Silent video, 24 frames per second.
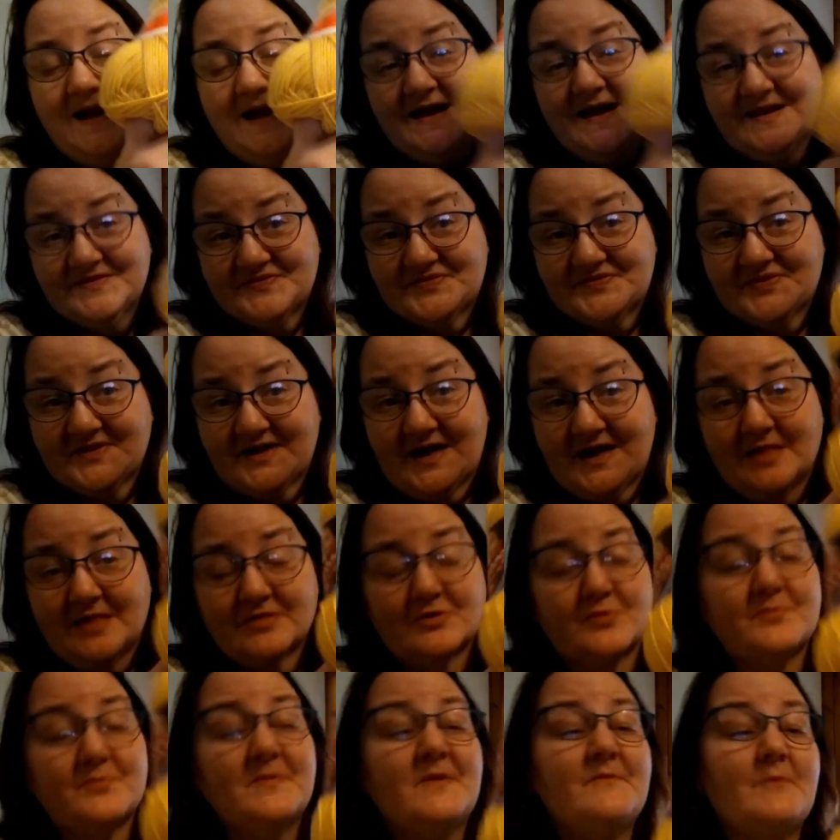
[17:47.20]
is the
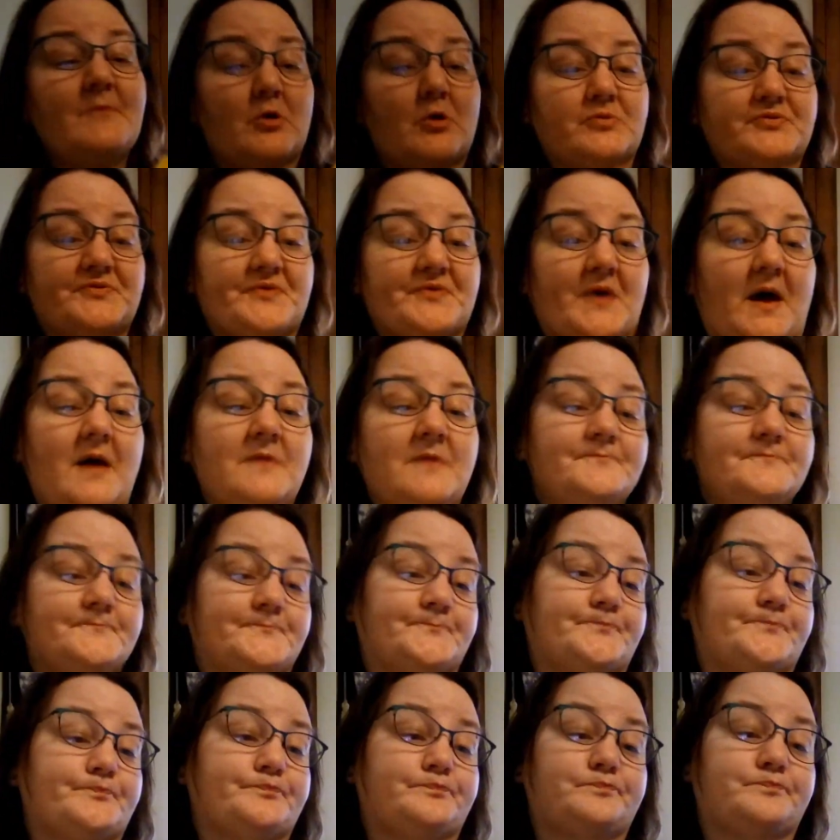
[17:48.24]
color Mimosa.
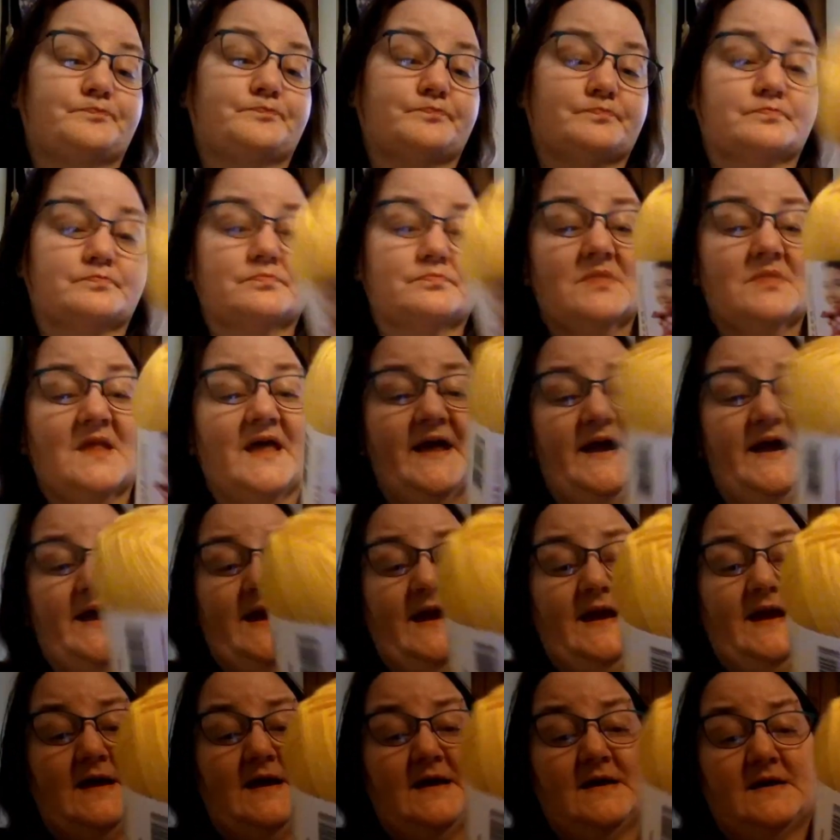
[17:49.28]

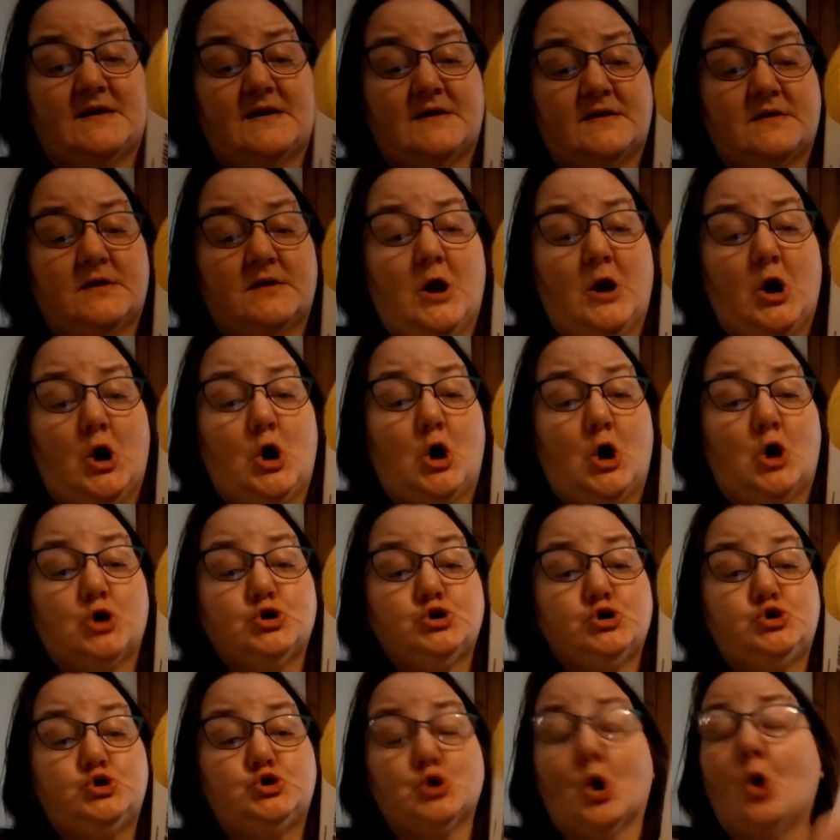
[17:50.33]
And
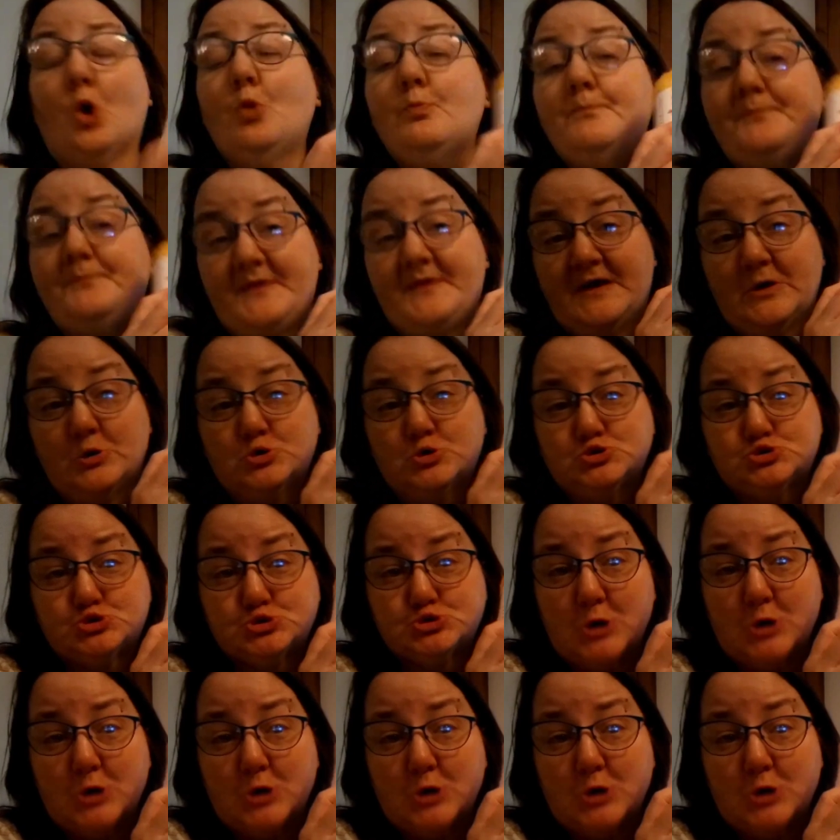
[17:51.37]
don't build